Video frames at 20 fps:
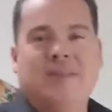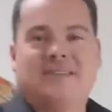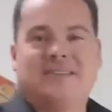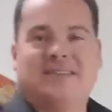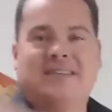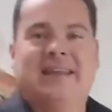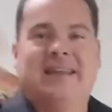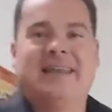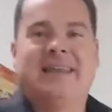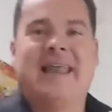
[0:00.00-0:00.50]

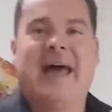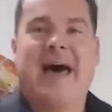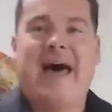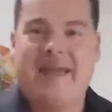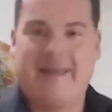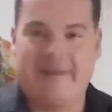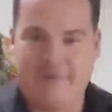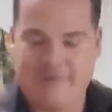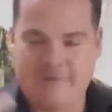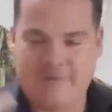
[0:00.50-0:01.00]

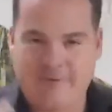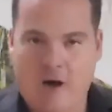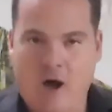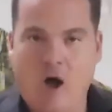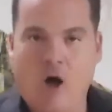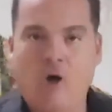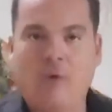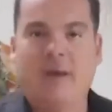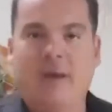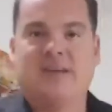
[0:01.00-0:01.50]
life
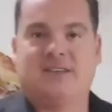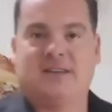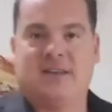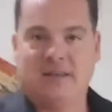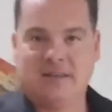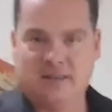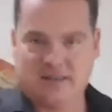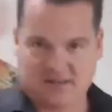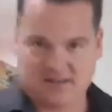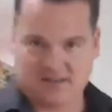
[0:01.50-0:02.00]
always in
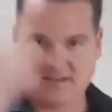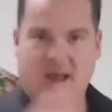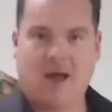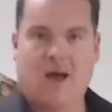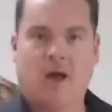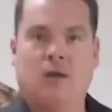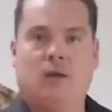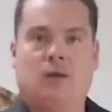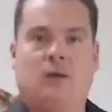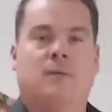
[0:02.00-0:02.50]
the
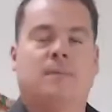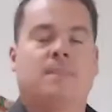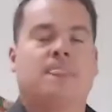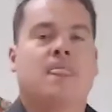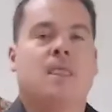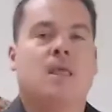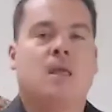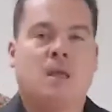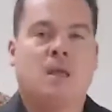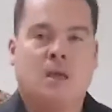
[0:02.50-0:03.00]
sound.
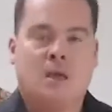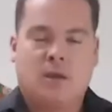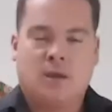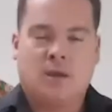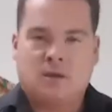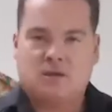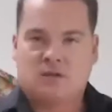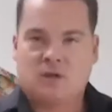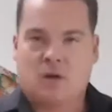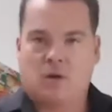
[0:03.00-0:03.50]

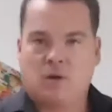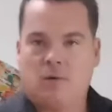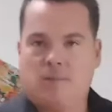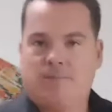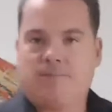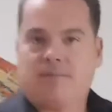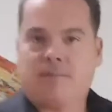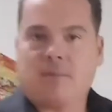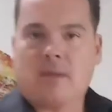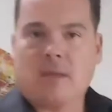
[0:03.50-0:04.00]
So
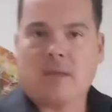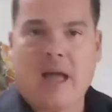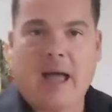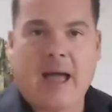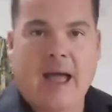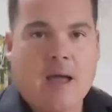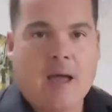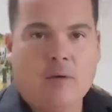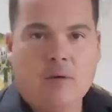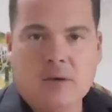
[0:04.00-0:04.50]

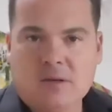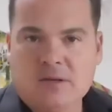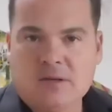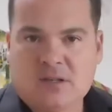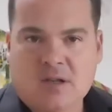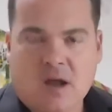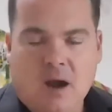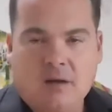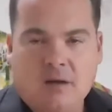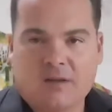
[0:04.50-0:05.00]
I would
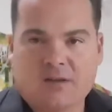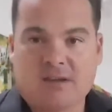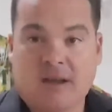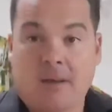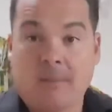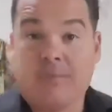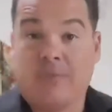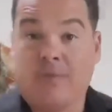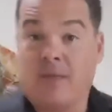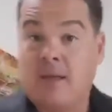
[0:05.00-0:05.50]
start
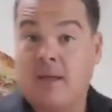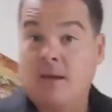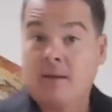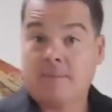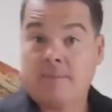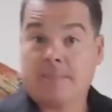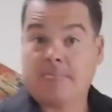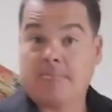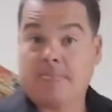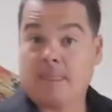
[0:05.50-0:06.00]

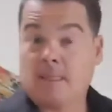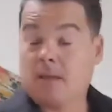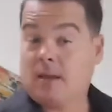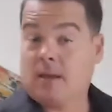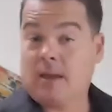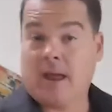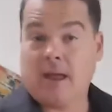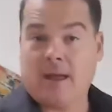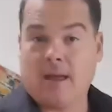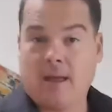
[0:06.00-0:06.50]
something
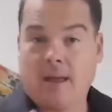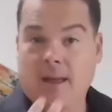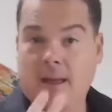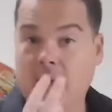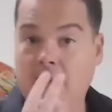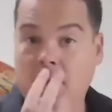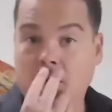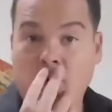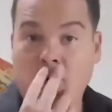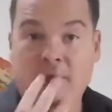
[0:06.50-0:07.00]

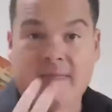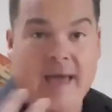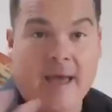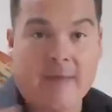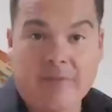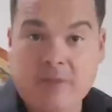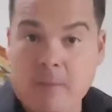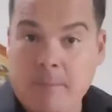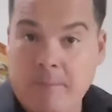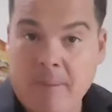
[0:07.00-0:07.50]
without
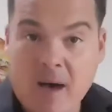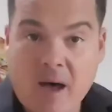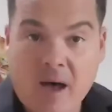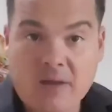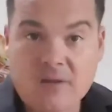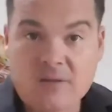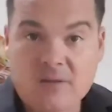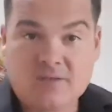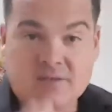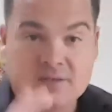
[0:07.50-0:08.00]
the
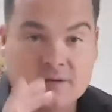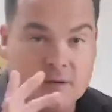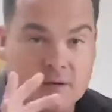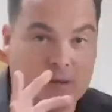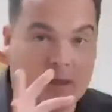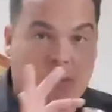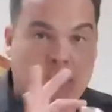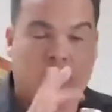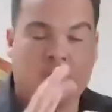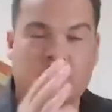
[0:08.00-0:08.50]
buzz,
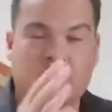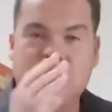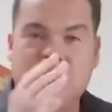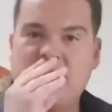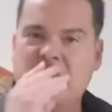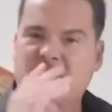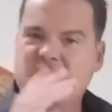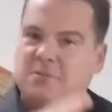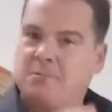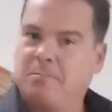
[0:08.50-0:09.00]

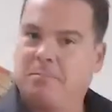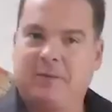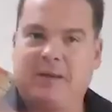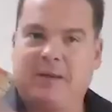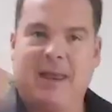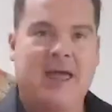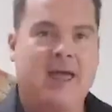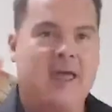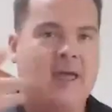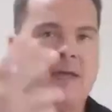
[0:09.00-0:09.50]
just
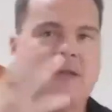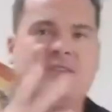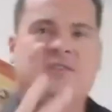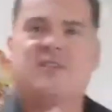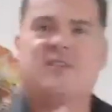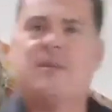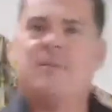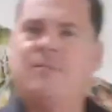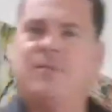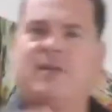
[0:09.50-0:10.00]
playing
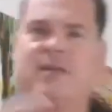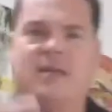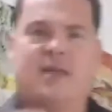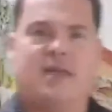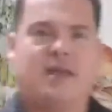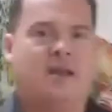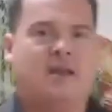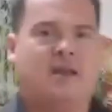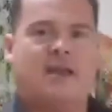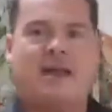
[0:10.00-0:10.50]
something in
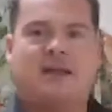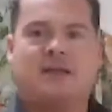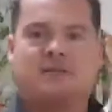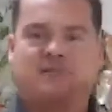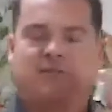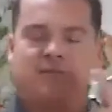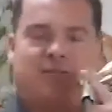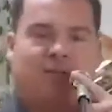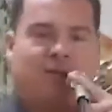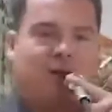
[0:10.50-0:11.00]
a
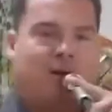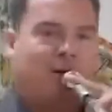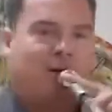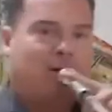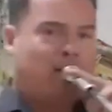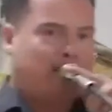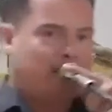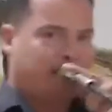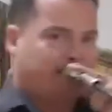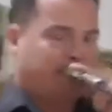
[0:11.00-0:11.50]
nice
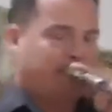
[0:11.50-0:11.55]
flow.